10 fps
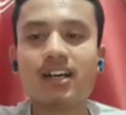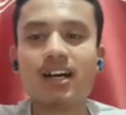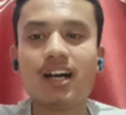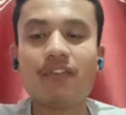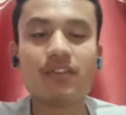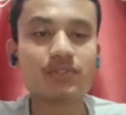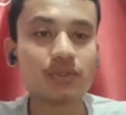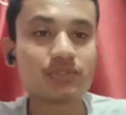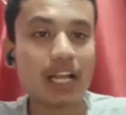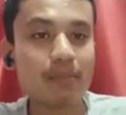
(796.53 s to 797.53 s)
if you
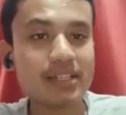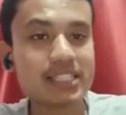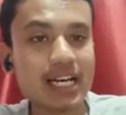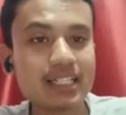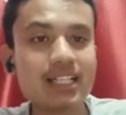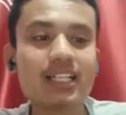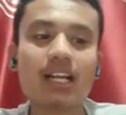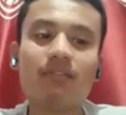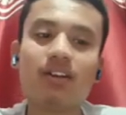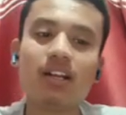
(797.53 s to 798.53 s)
subscribe my channel, then I
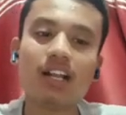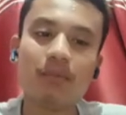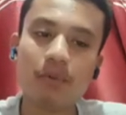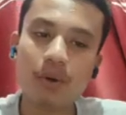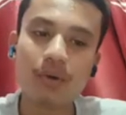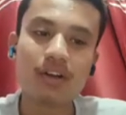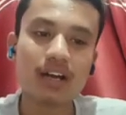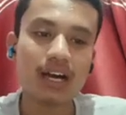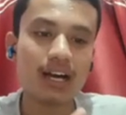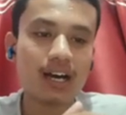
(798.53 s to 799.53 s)
will upload
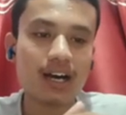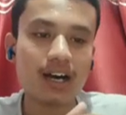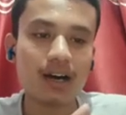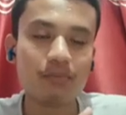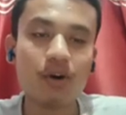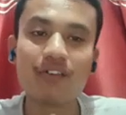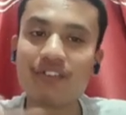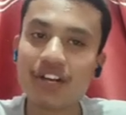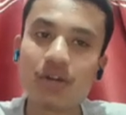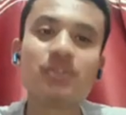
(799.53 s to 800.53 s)
more
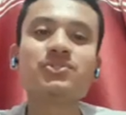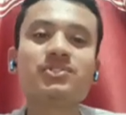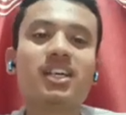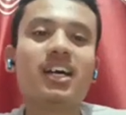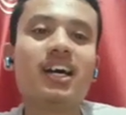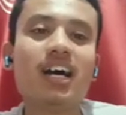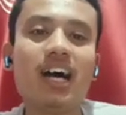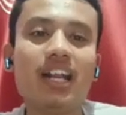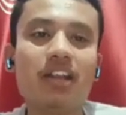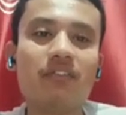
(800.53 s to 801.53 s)
videos
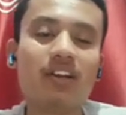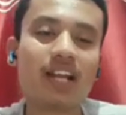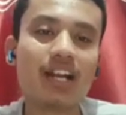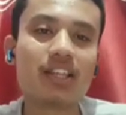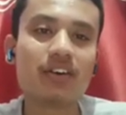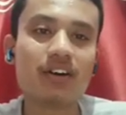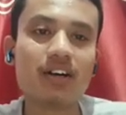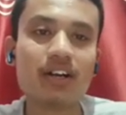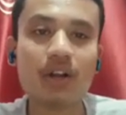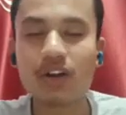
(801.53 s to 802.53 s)
and you will get
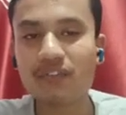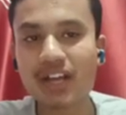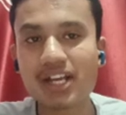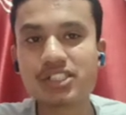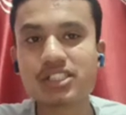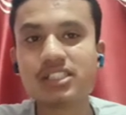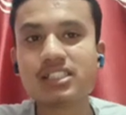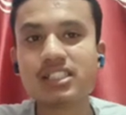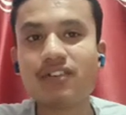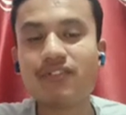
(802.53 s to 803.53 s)
the notification
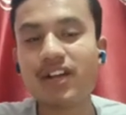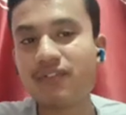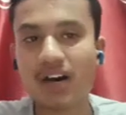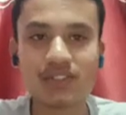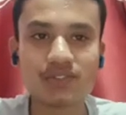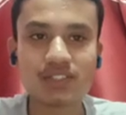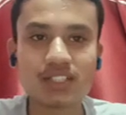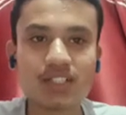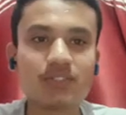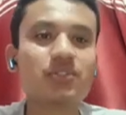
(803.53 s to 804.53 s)
very fast.
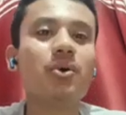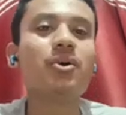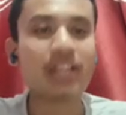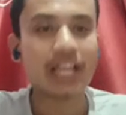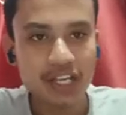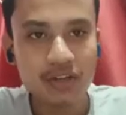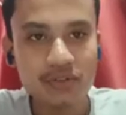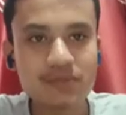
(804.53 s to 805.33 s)
So thank you.